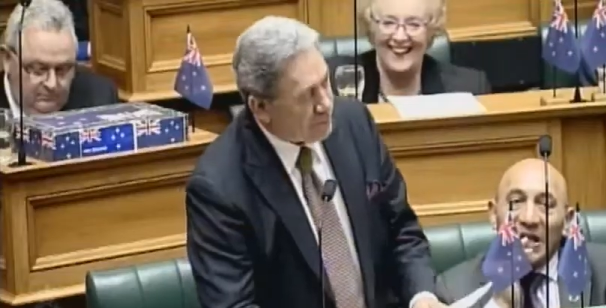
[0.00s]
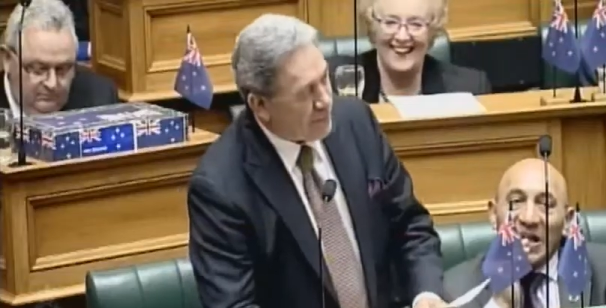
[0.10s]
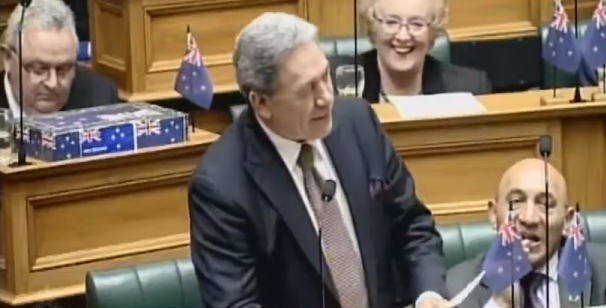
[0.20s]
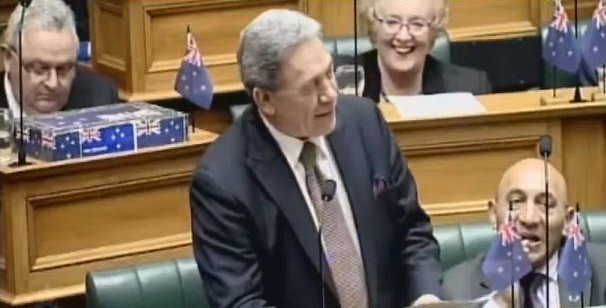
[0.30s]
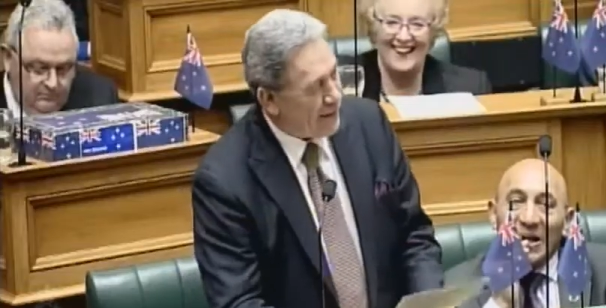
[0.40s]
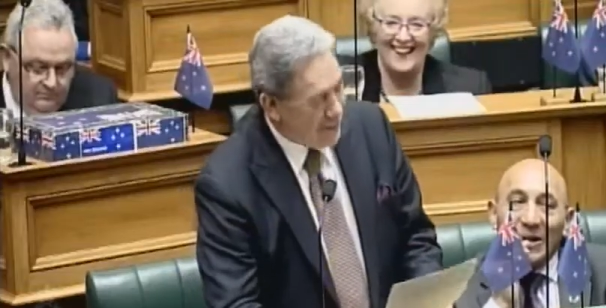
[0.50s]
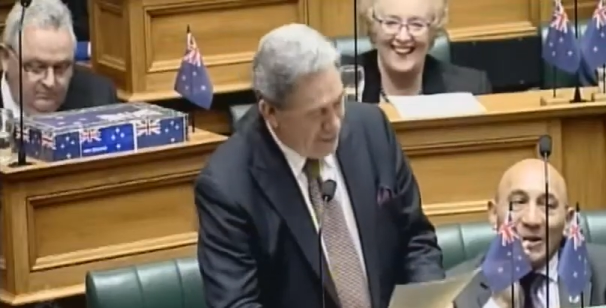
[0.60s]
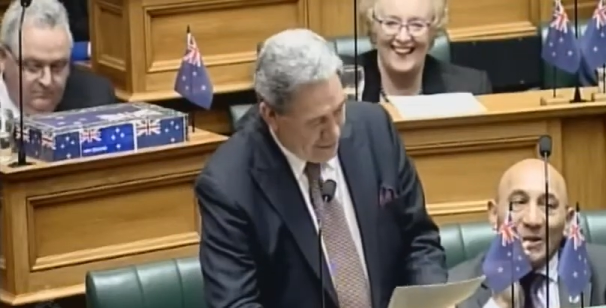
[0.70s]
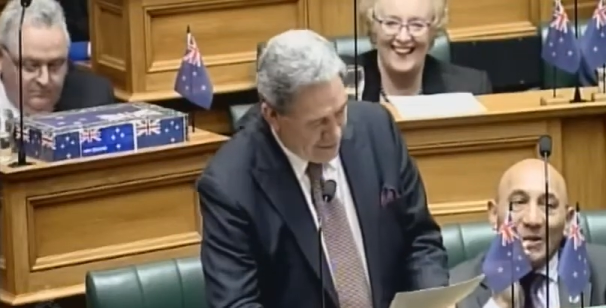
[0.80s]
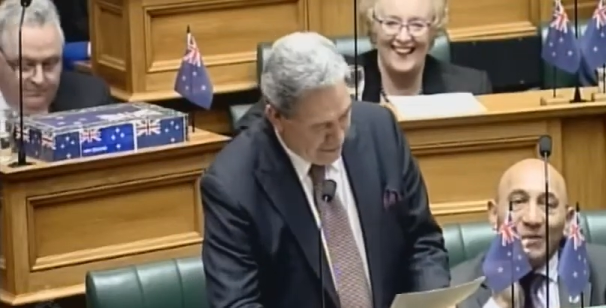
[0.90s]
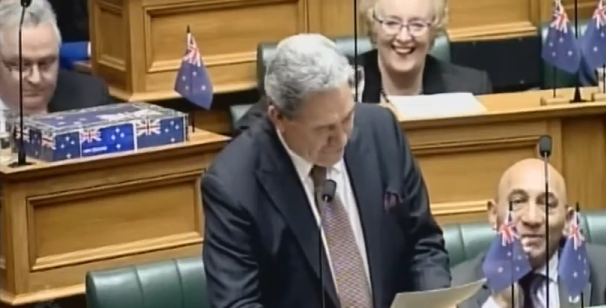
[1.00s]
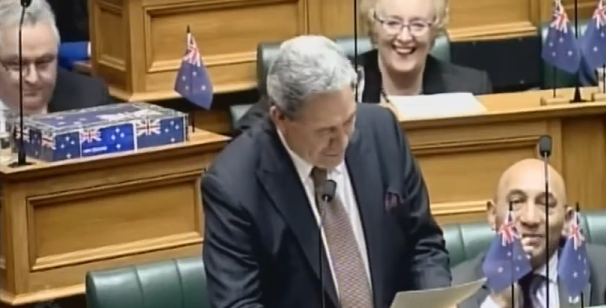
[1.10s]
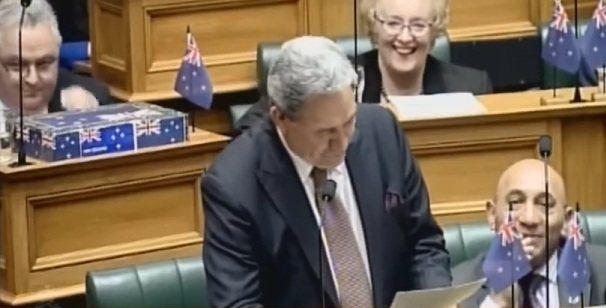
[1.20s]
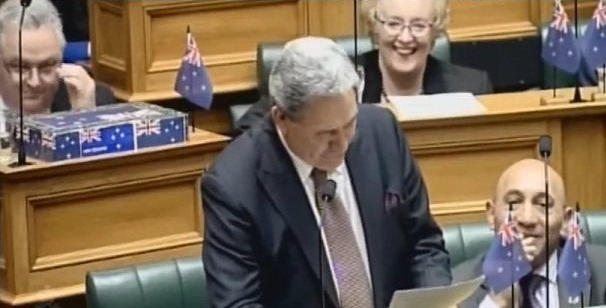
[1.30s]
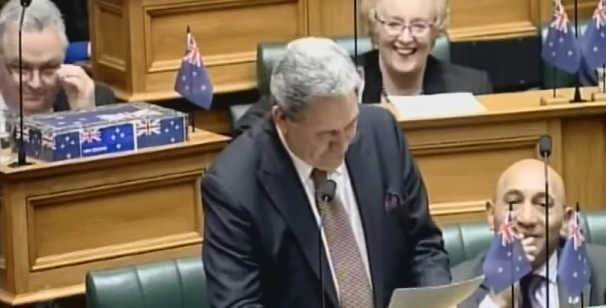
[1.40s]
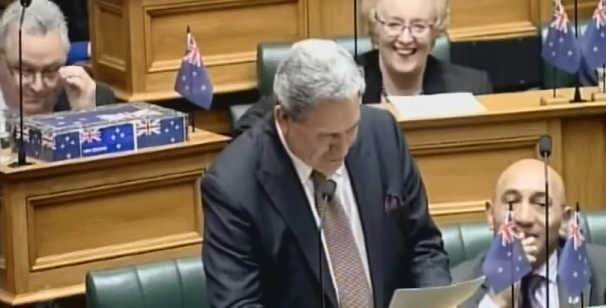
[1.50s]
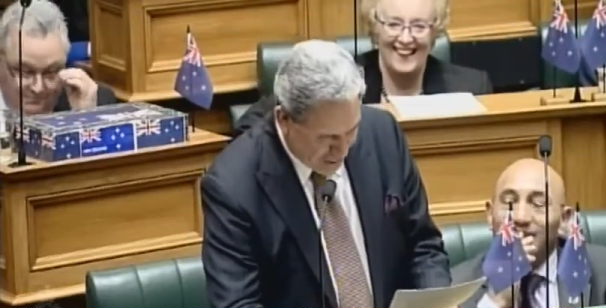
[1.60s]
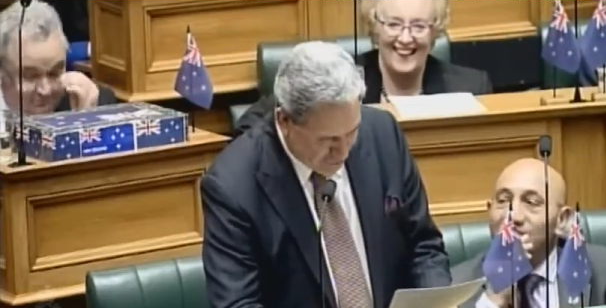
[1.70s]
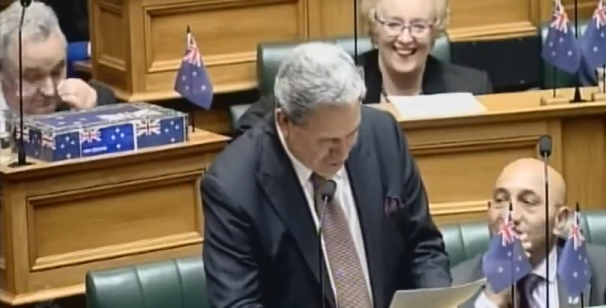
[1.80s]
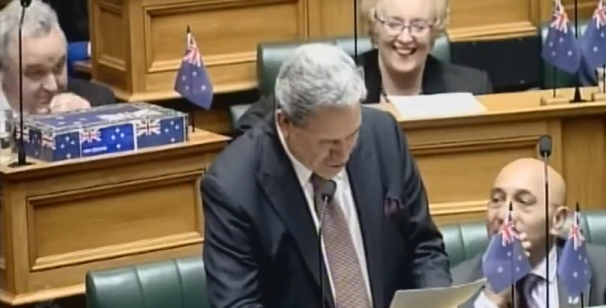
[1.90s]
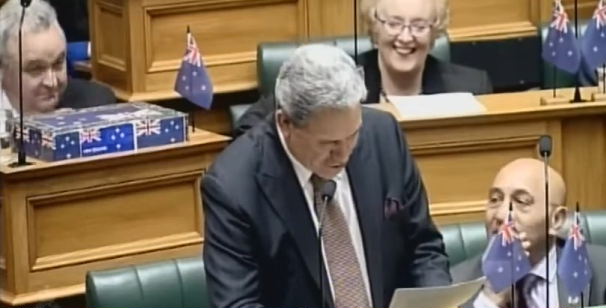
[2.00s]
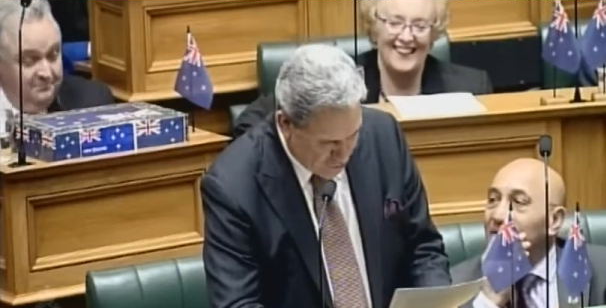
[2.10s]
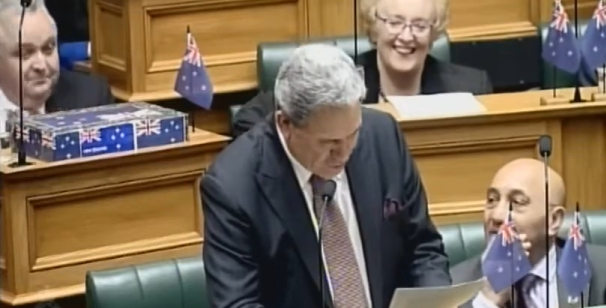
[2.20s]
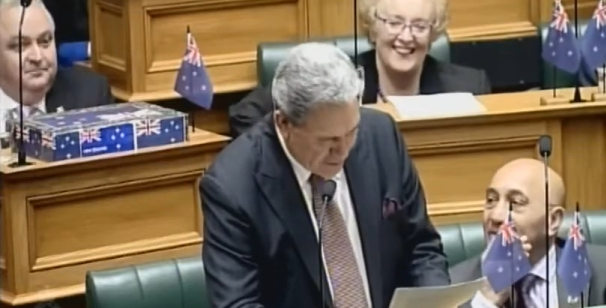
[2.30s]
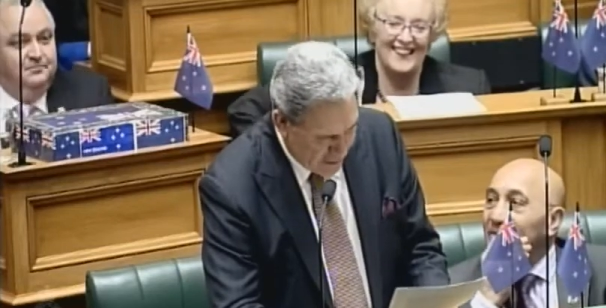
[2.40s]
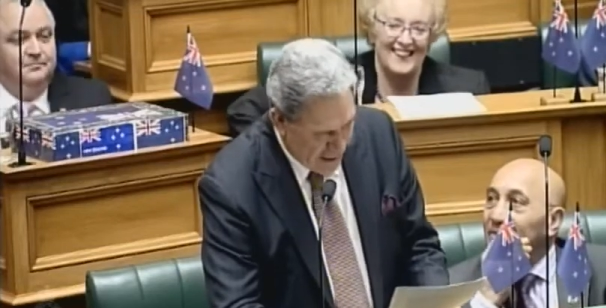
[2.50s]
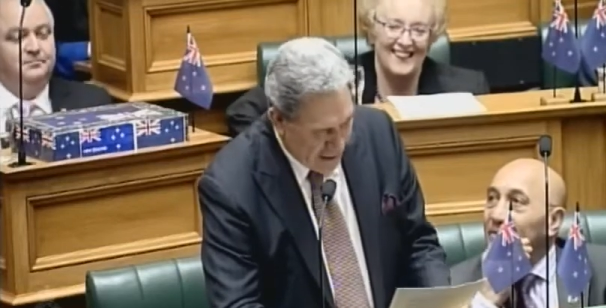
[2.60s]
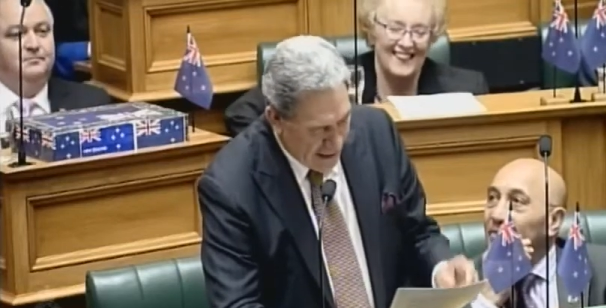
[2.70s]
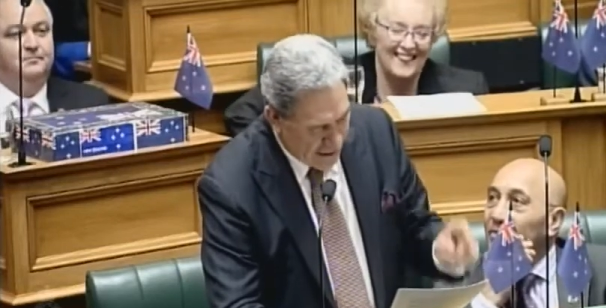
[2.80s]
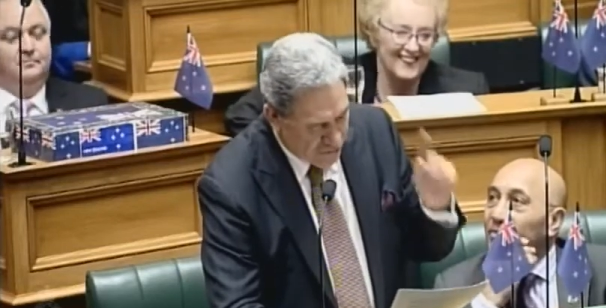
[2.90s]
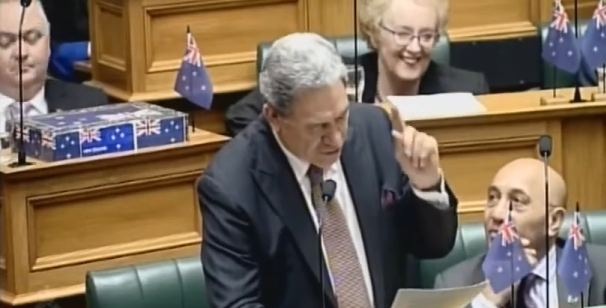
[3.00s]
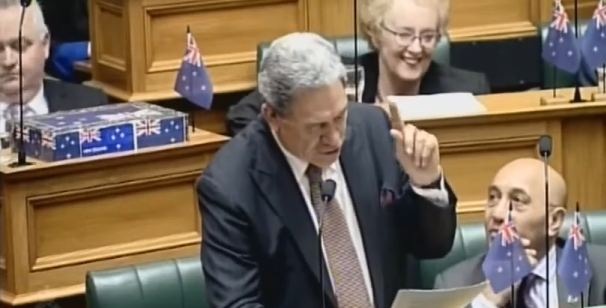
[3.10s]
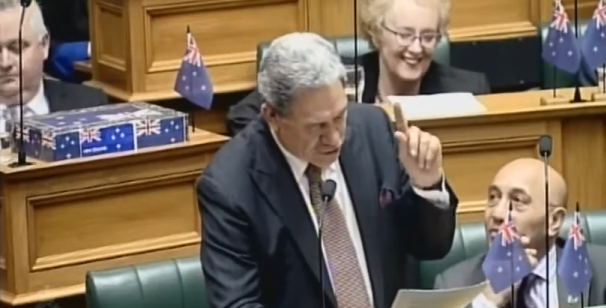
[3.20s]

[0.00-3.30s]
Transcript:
Speaker 1: right honourable. A number of countries do, and the